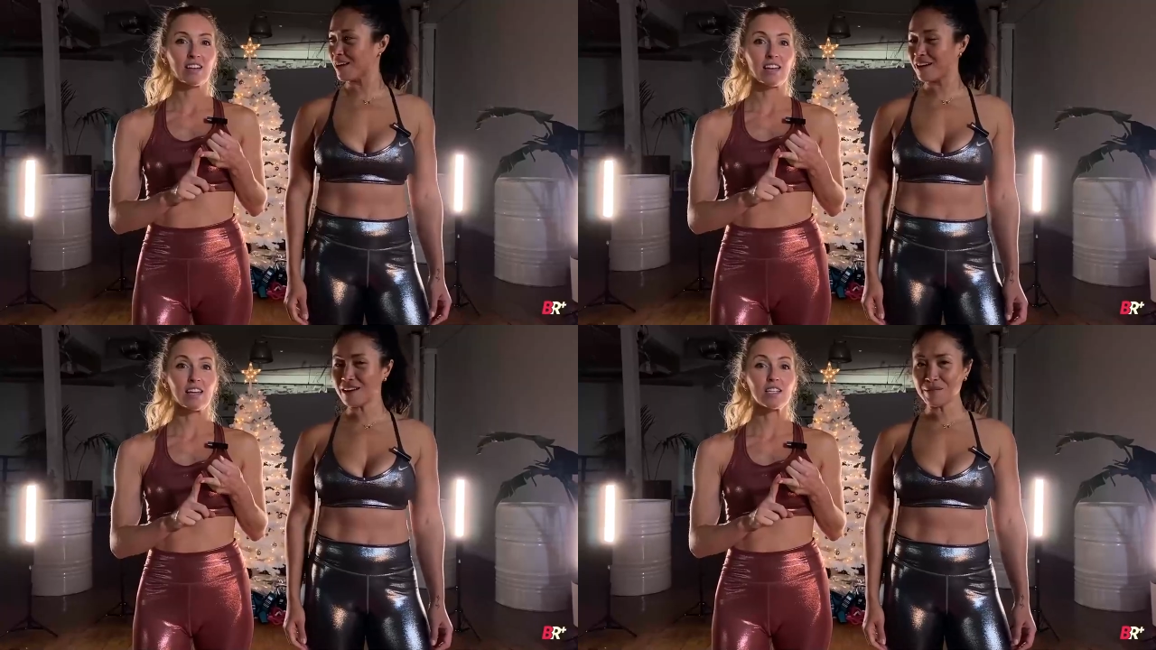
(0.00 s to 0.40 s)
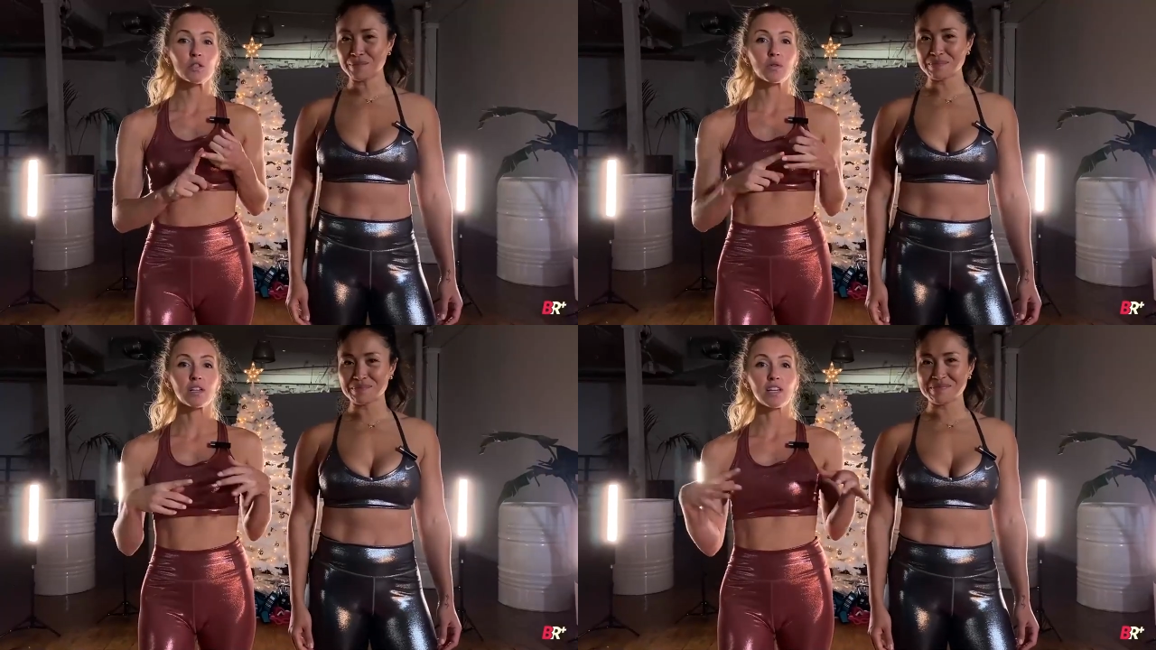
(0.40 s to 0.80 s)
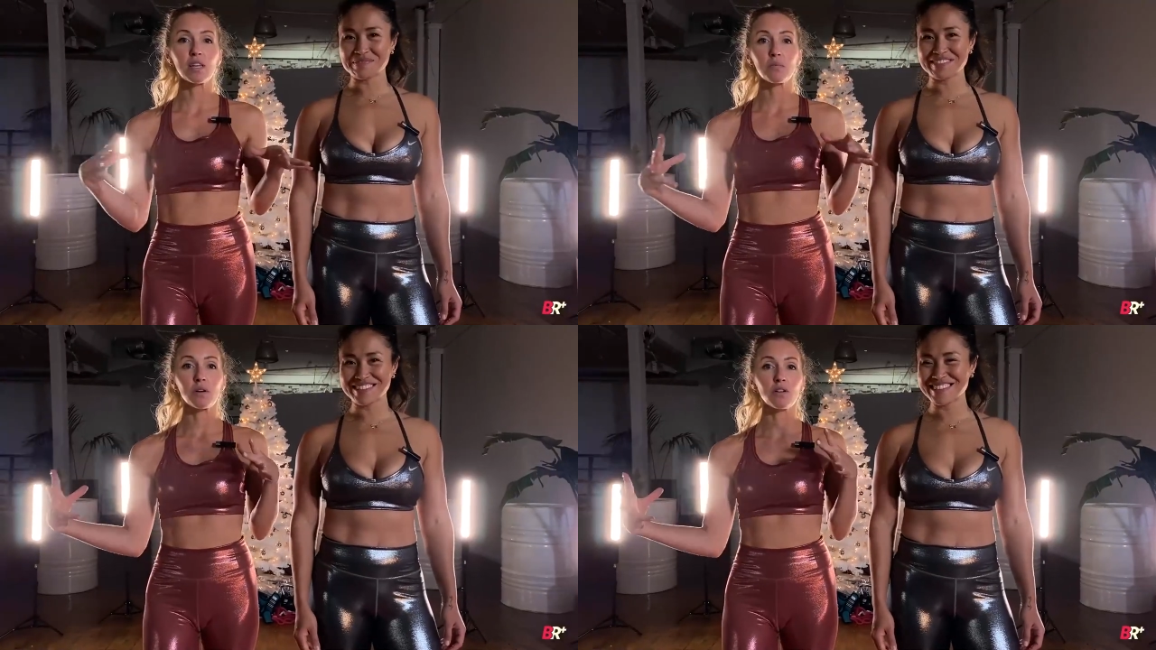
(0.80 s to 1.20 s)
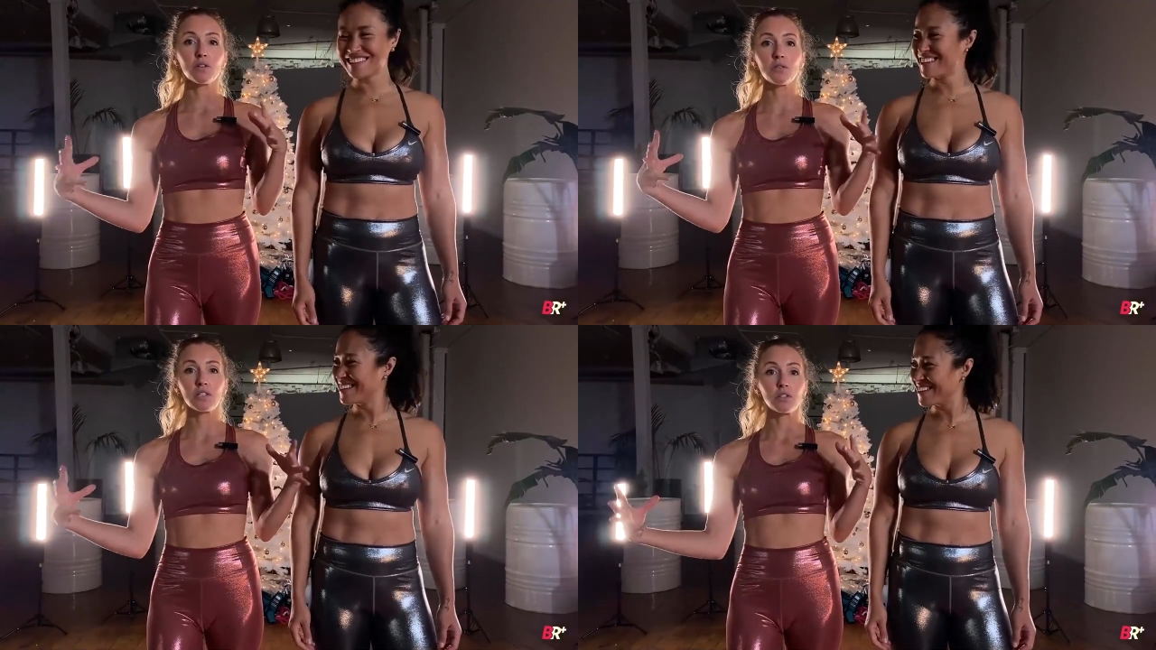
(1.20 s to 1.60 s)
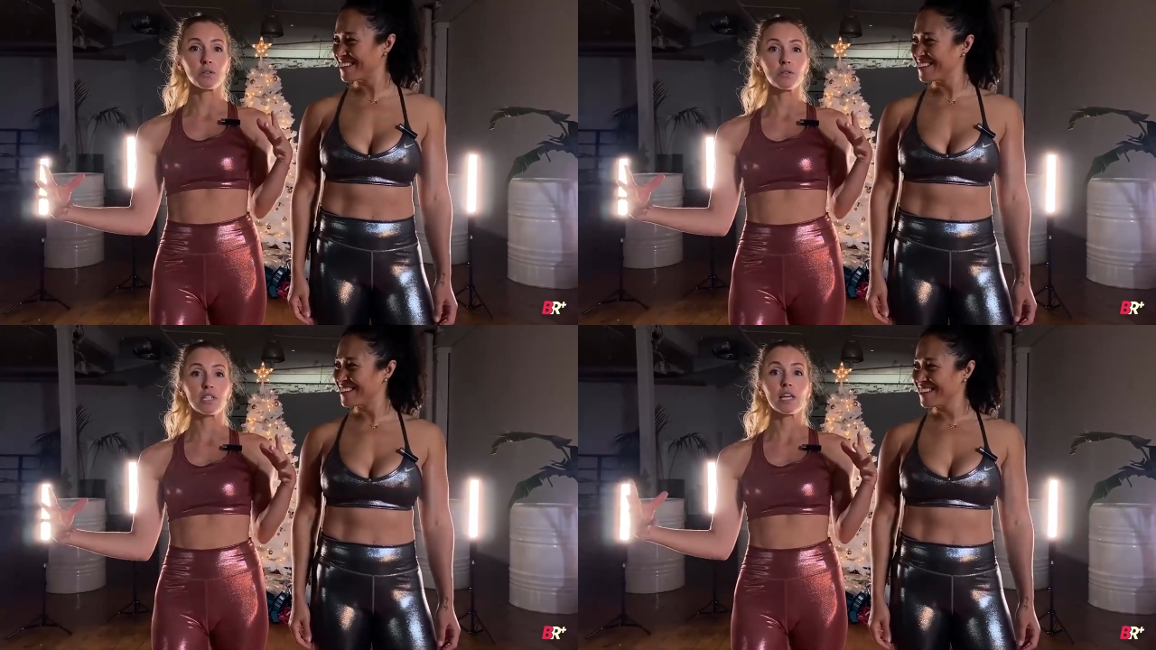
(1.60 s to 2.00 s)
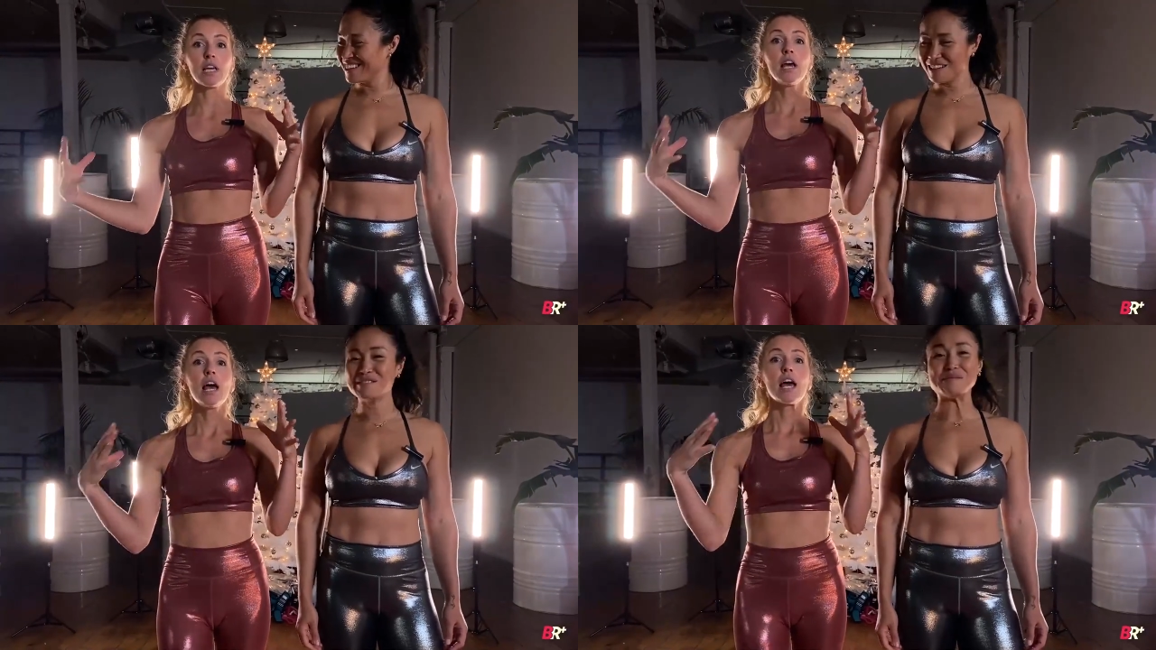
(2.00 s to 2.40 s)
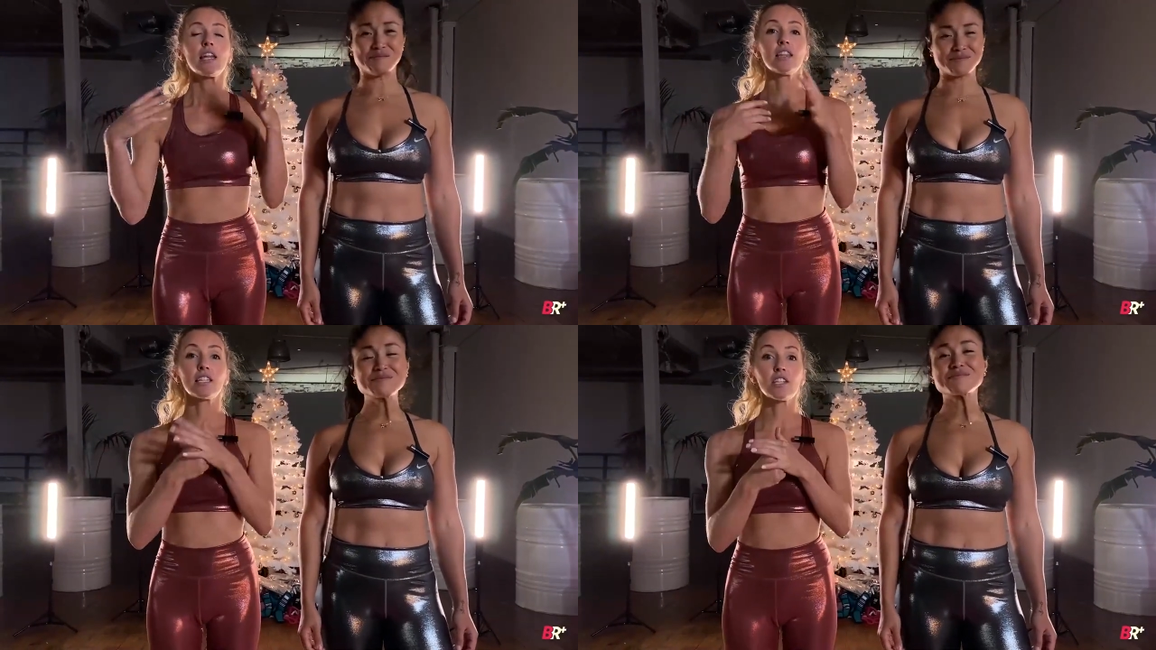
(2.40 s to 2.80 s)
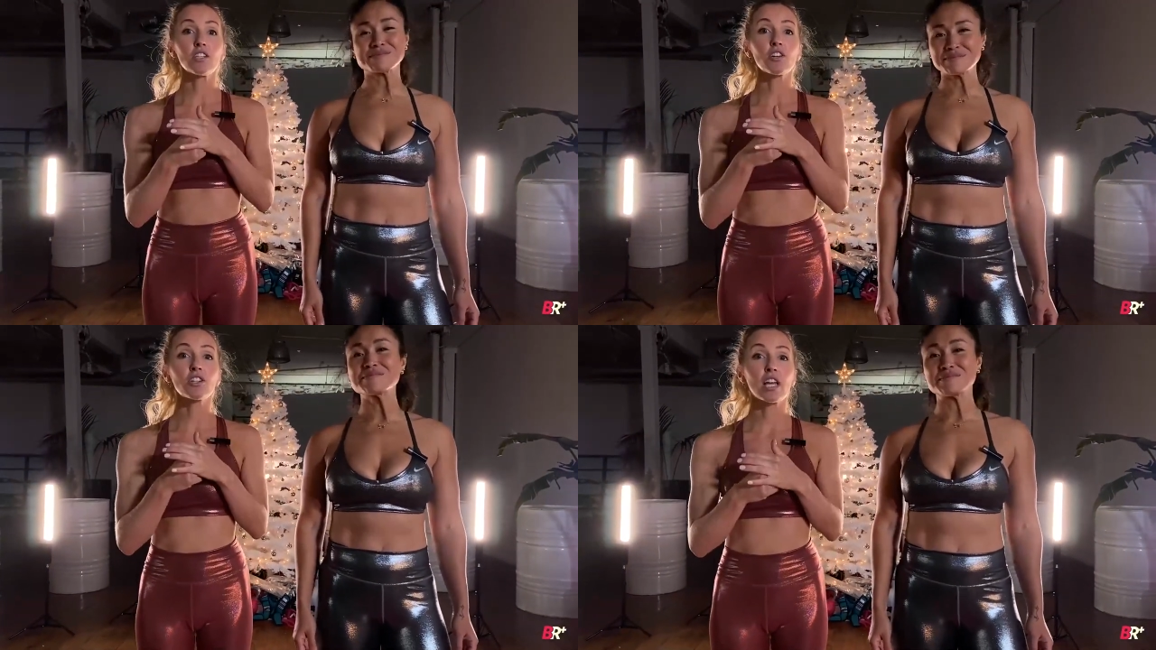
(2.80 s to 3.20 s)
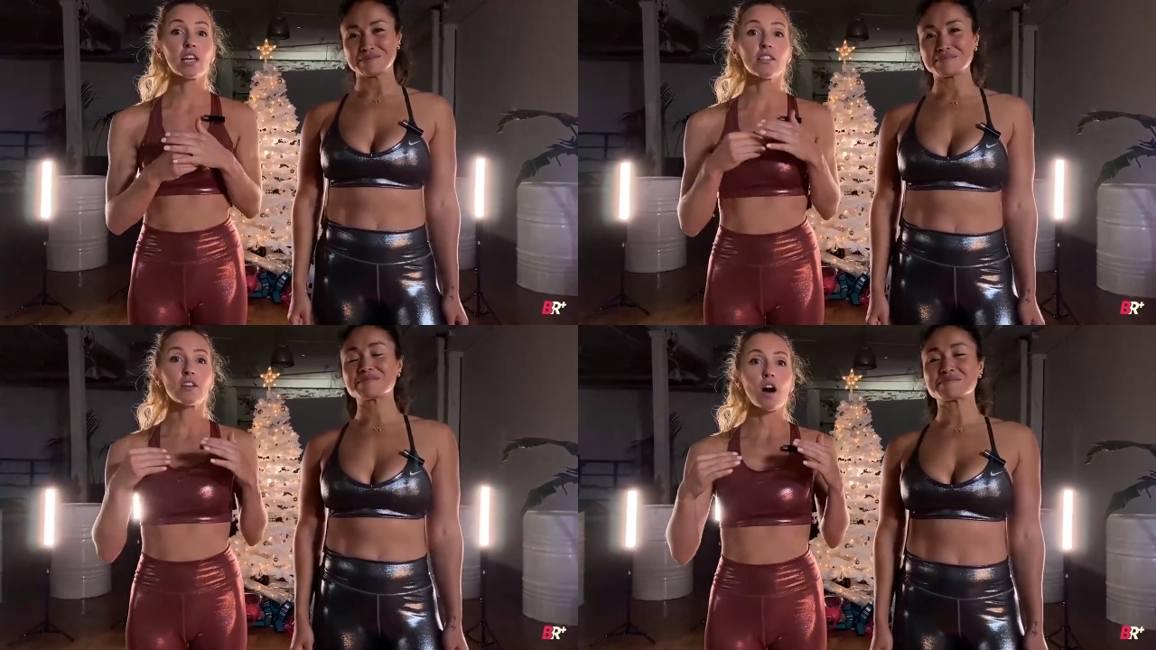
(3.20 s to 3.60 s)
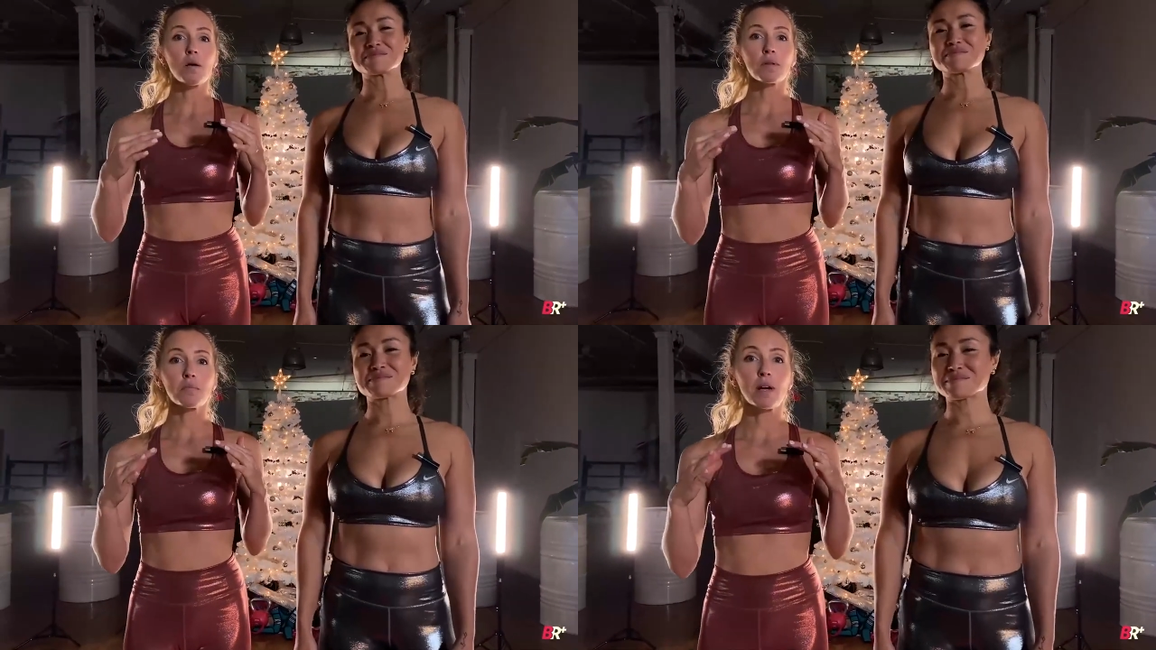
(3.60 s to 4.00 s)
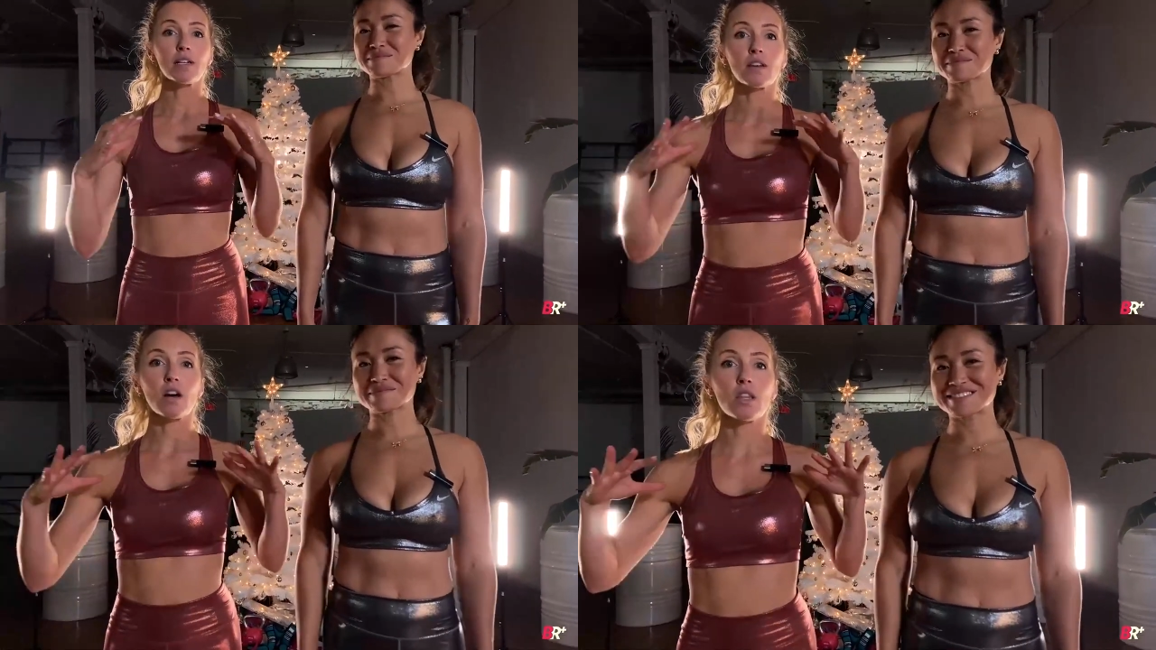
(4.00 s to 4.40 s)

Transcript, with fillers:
Speaker 1: Okay, so we're gonna keep you all loosey goosey, and this is your chance to optimize